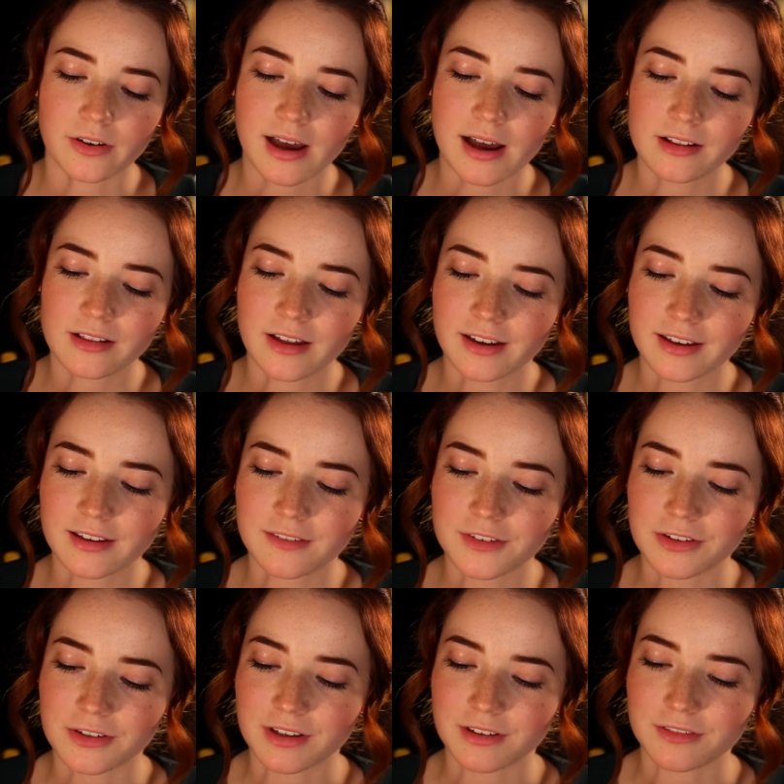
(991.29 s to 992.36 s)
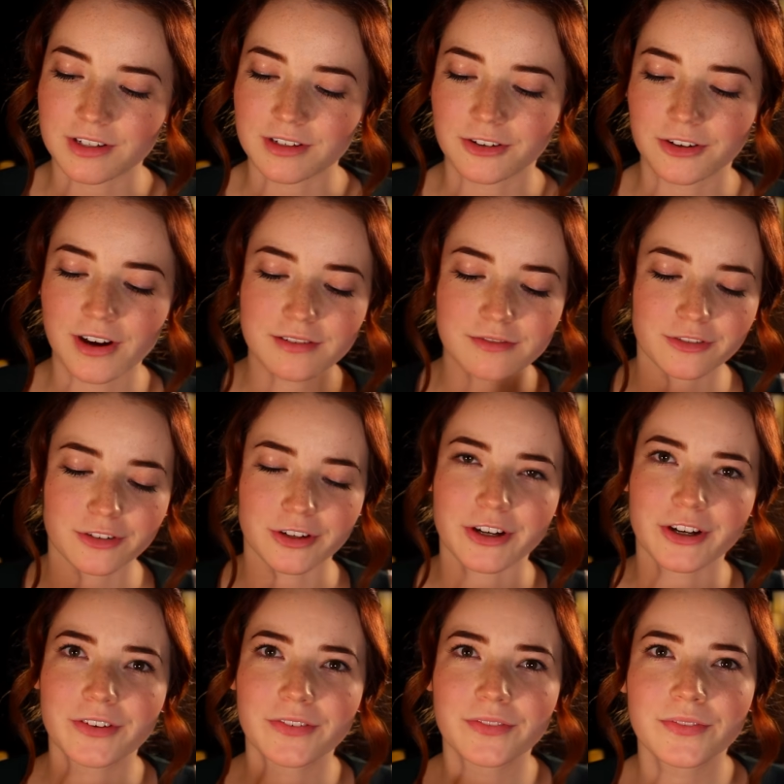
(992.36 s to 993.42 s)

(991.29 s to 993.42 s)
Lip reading: How long have you lived in Grenflare?